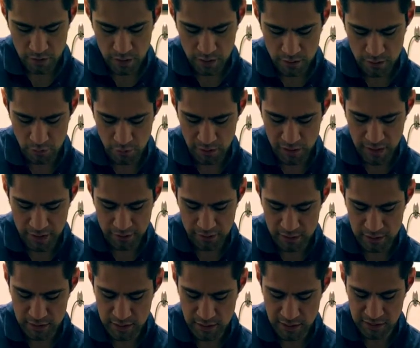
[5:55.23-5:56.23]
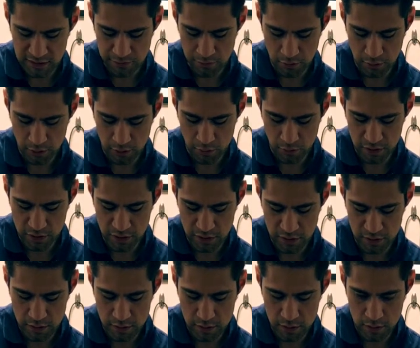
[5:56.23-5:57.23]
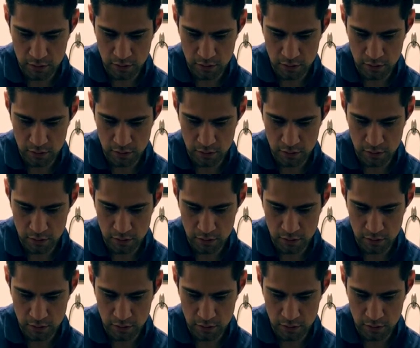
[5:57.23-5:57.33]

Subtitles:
And then we got this next part, which is